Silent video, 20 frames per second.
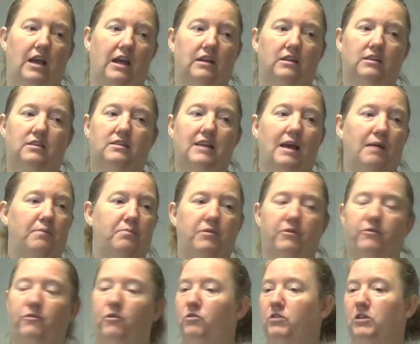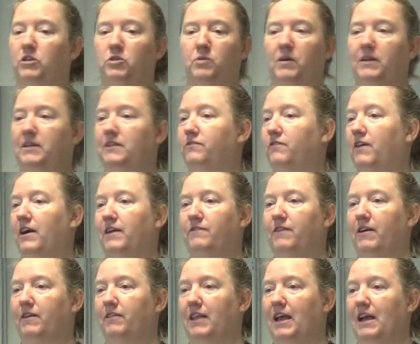Yeah, sample of only 25 out
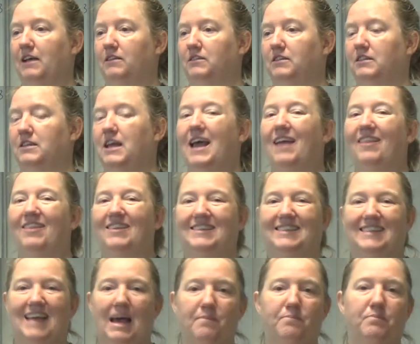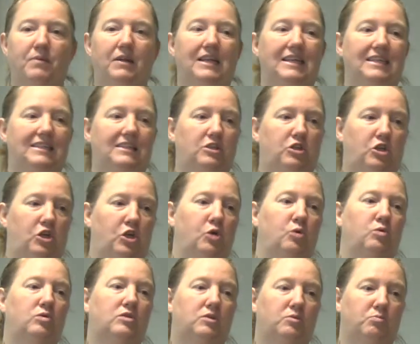of 1,000. The sample is
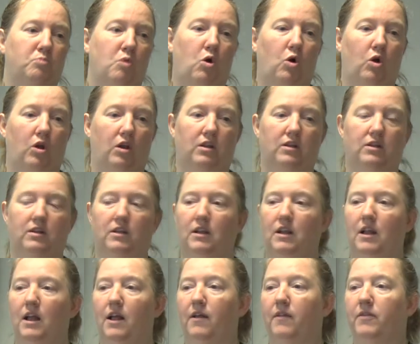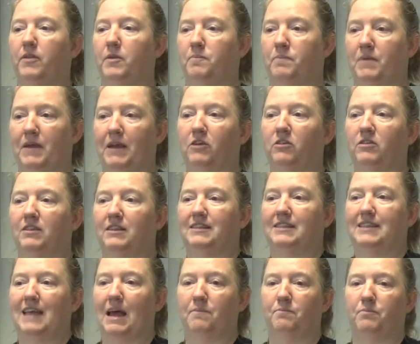too small. The bigger the
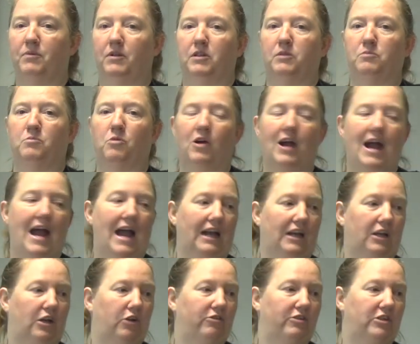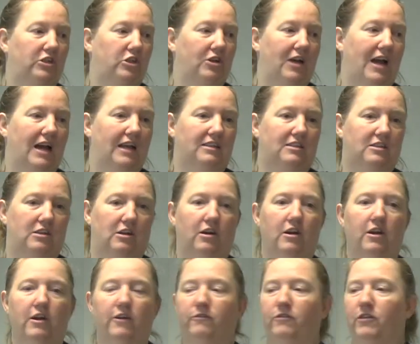sample, the more accurate your answer.
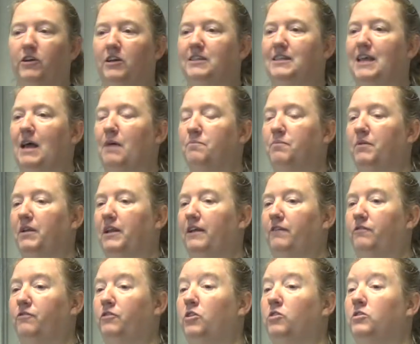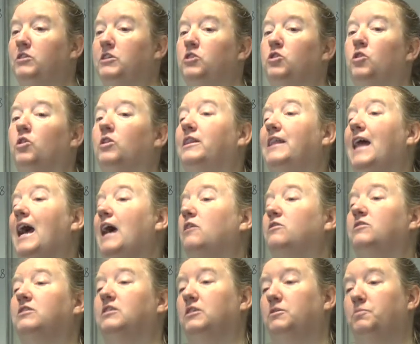For example, if you did all
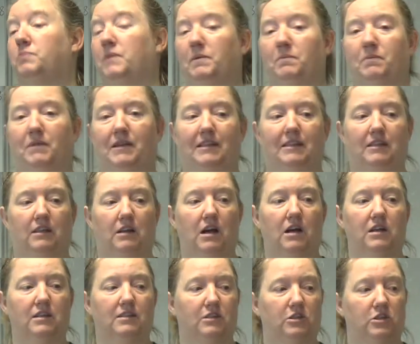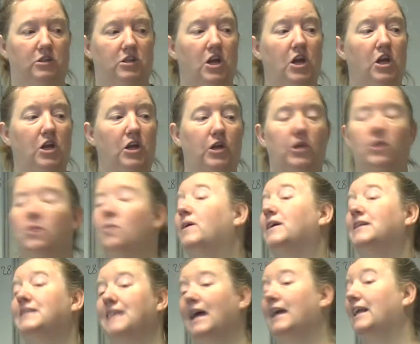1,000 people at the concert, you'd know
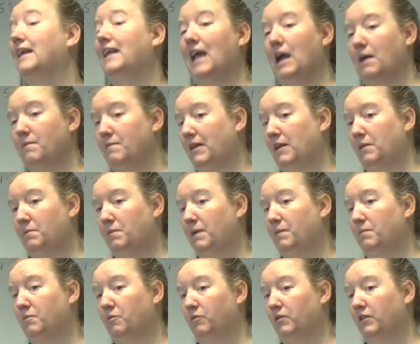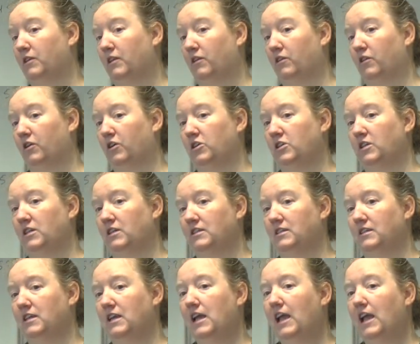exactly how many people were in their 30s.
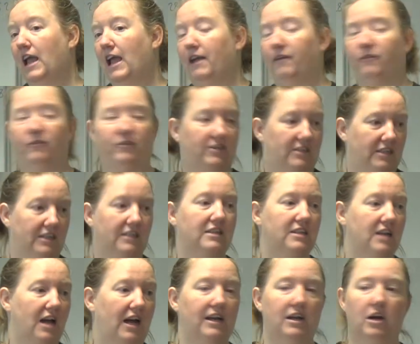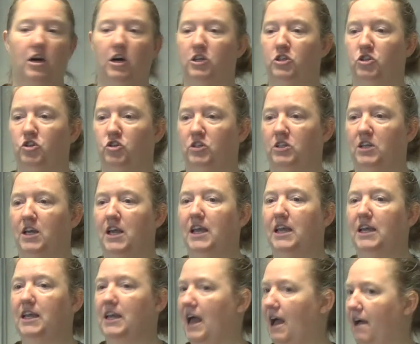If you did 900,
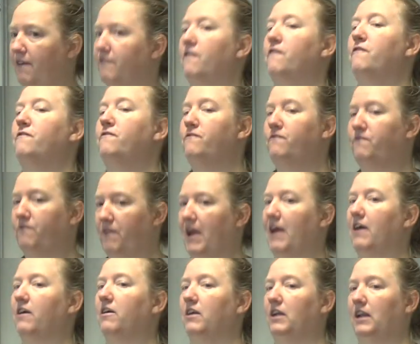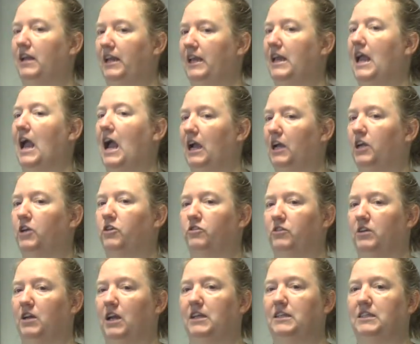you'd have a fairly
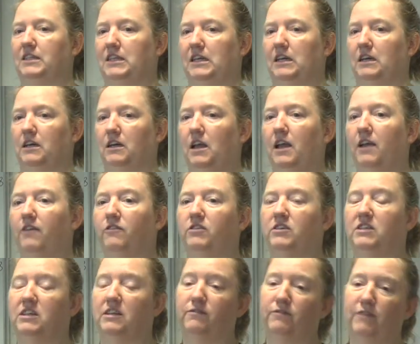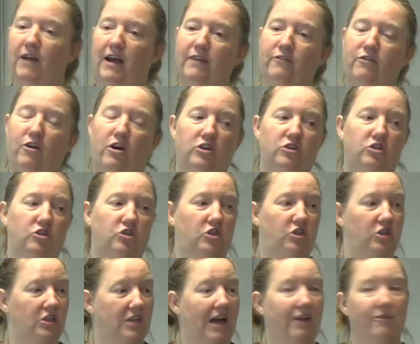accurate idea. If you did 500,
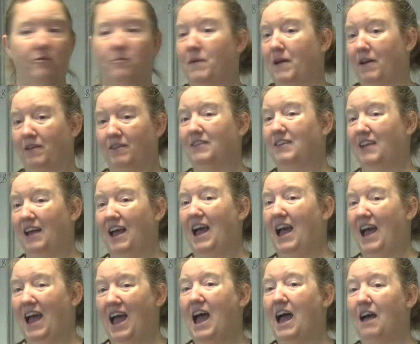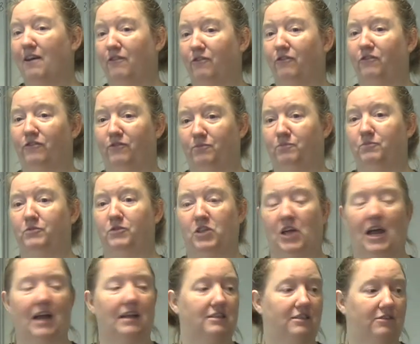you'd have about a half
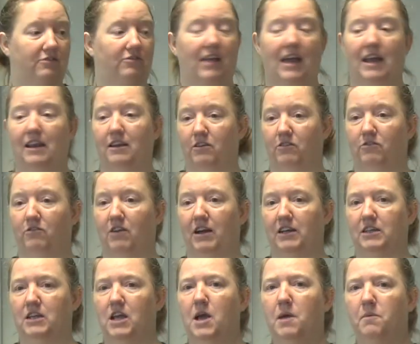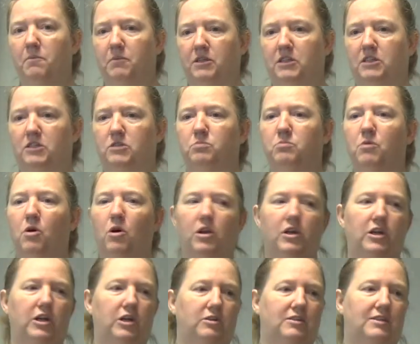chance of getting it right. But the
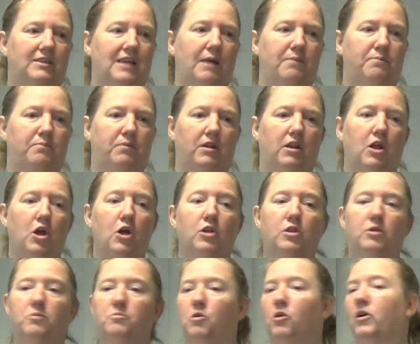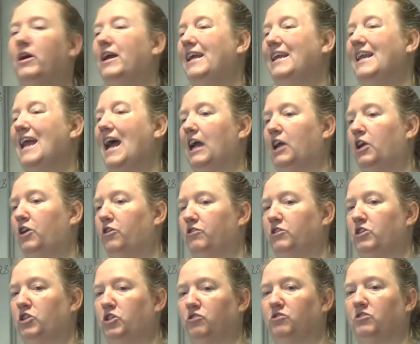smaller your sample, the more
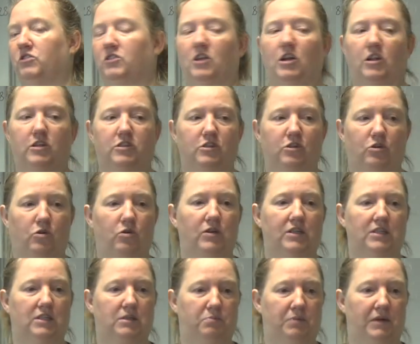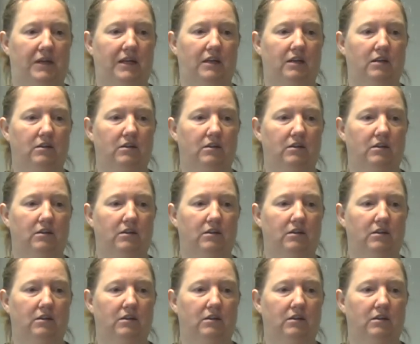inaccurate your results are going to be.